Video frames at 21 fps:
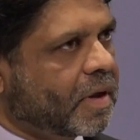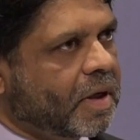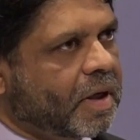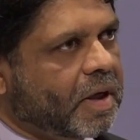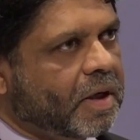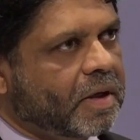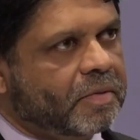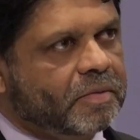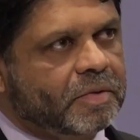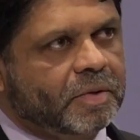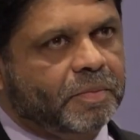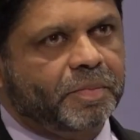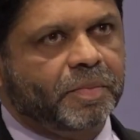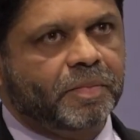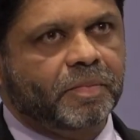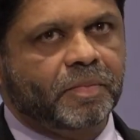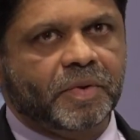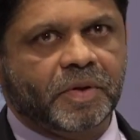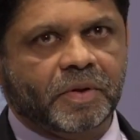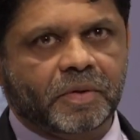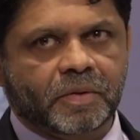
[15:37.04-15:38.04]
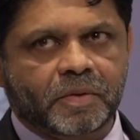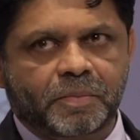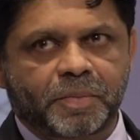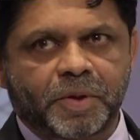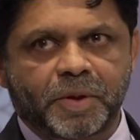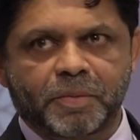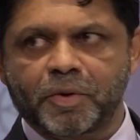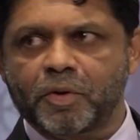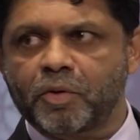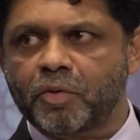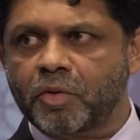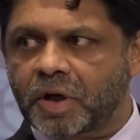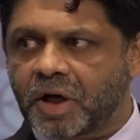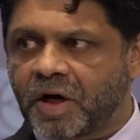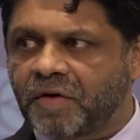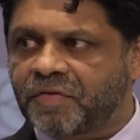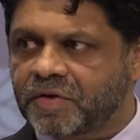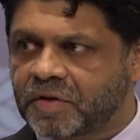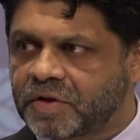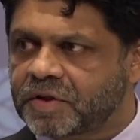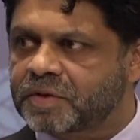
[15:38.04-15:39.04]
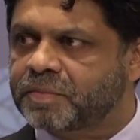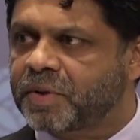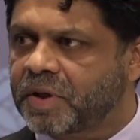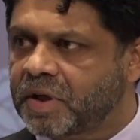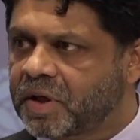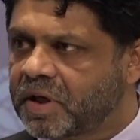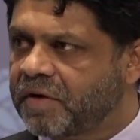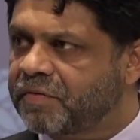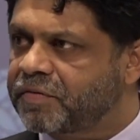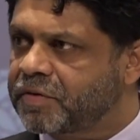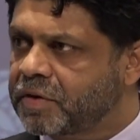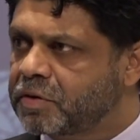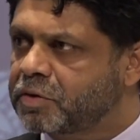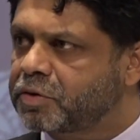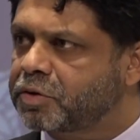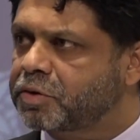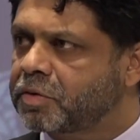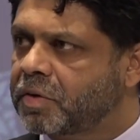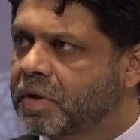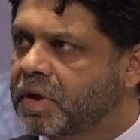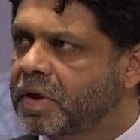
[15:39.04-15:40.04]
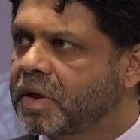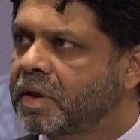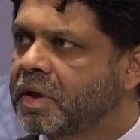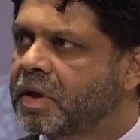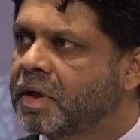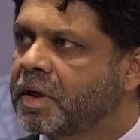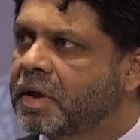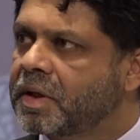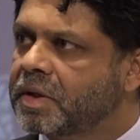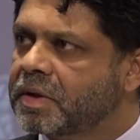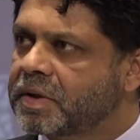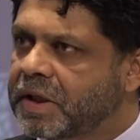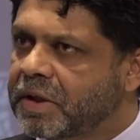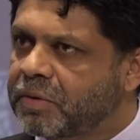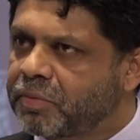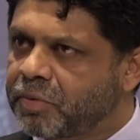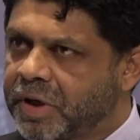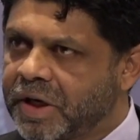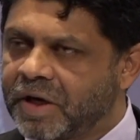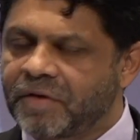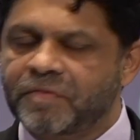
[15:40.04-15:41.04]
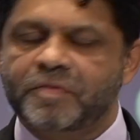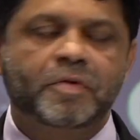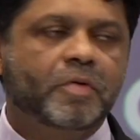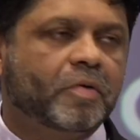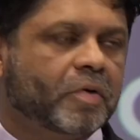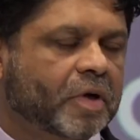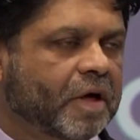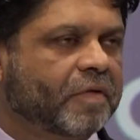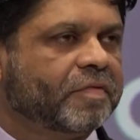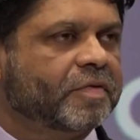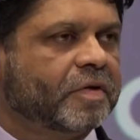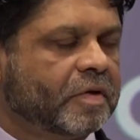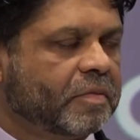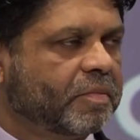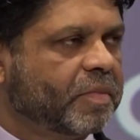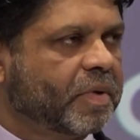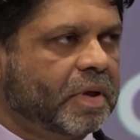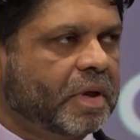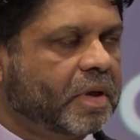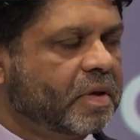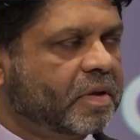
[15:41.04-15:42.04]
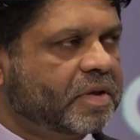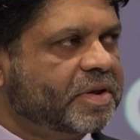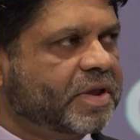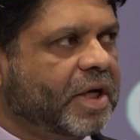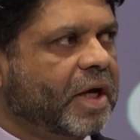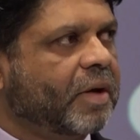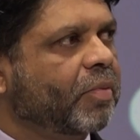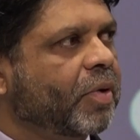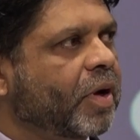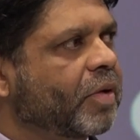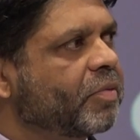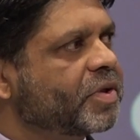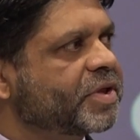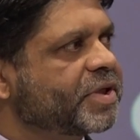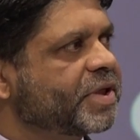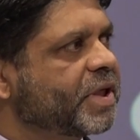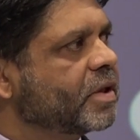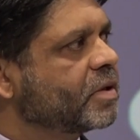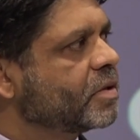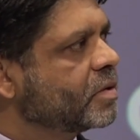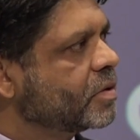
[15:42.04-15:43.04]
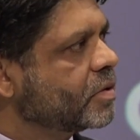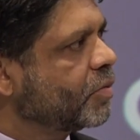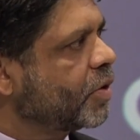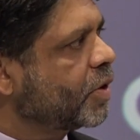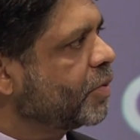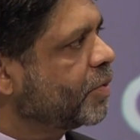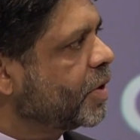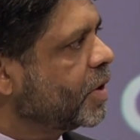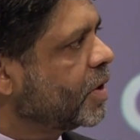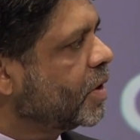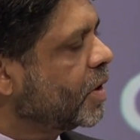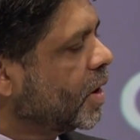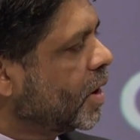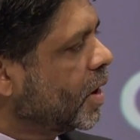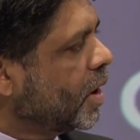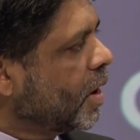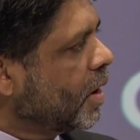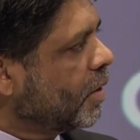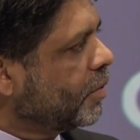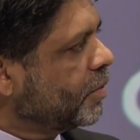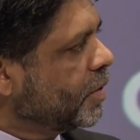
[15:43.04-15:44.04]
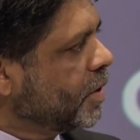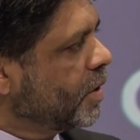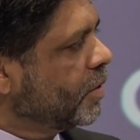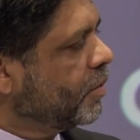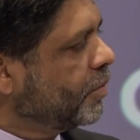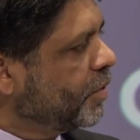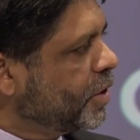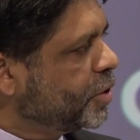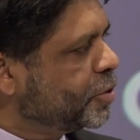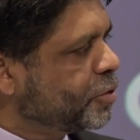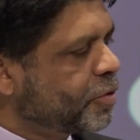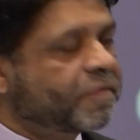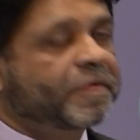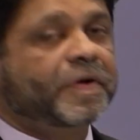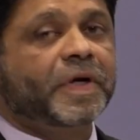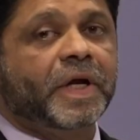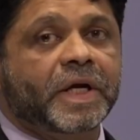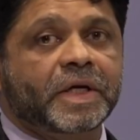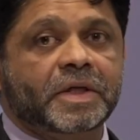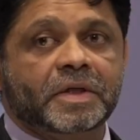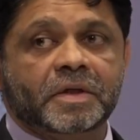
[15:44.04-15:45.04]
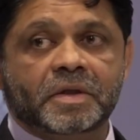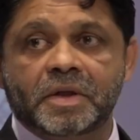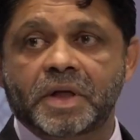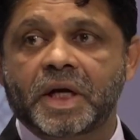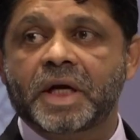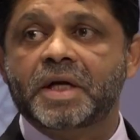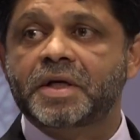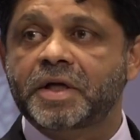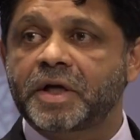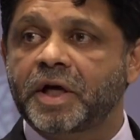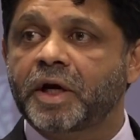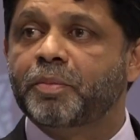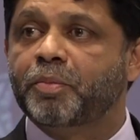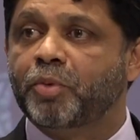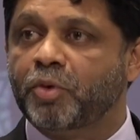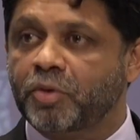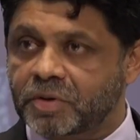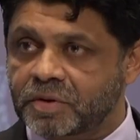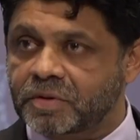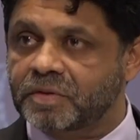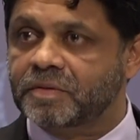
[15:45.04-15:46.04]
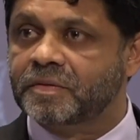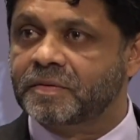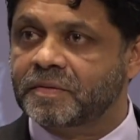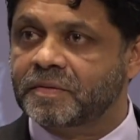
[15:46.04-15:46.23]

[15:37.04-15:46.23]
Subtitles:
The people who look after this building have to ensure that we have to look after the building. The same way we said to when we rejuvenated Nandi Airport,